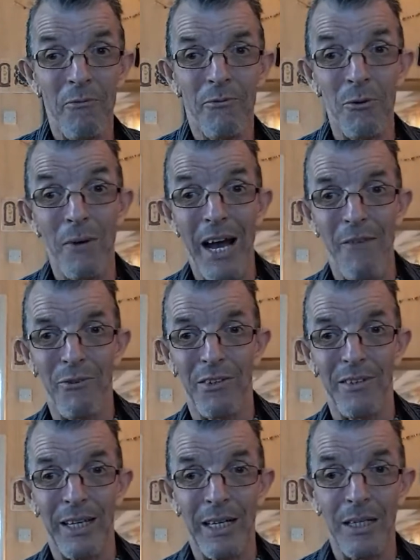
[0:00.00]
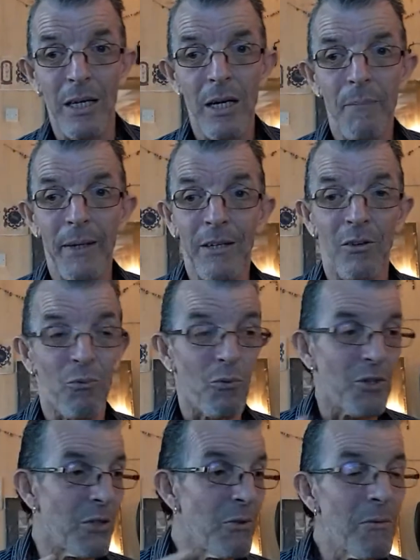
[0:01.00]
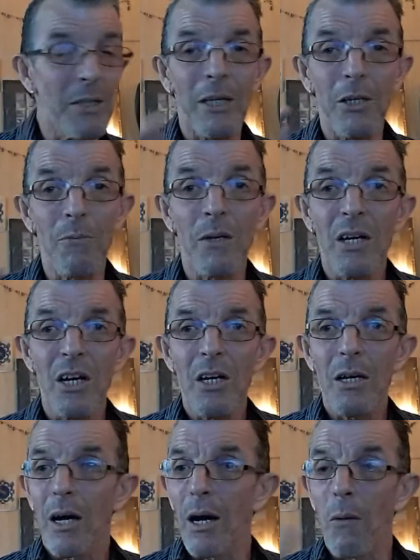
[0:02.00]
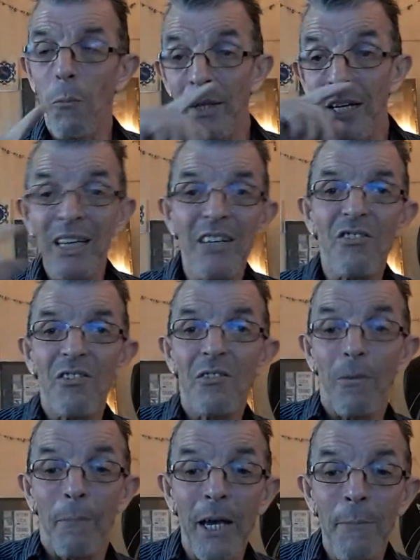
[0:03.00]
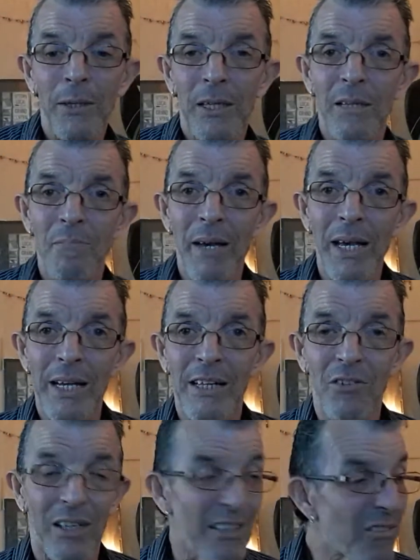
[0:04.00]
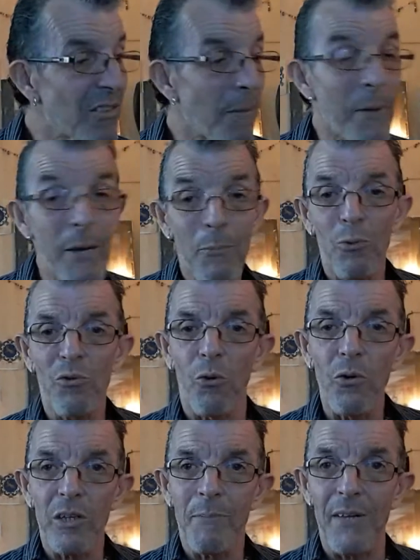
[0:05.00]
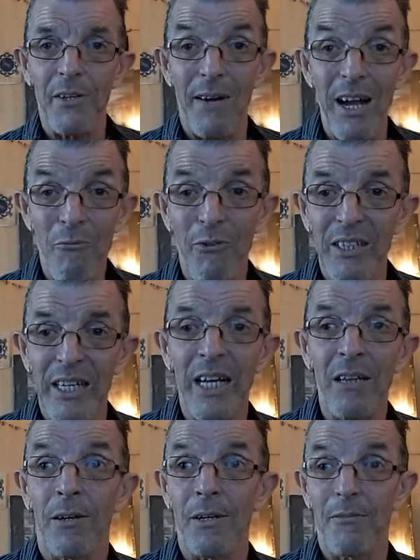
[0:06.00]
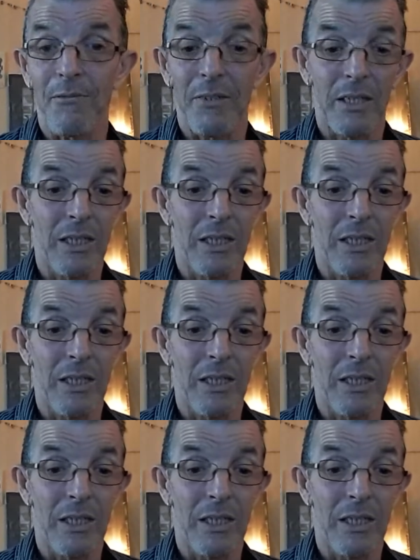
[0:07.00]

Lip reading: through everything. Because when I listen to people in the meetings, I listen to people talking about their everyday life.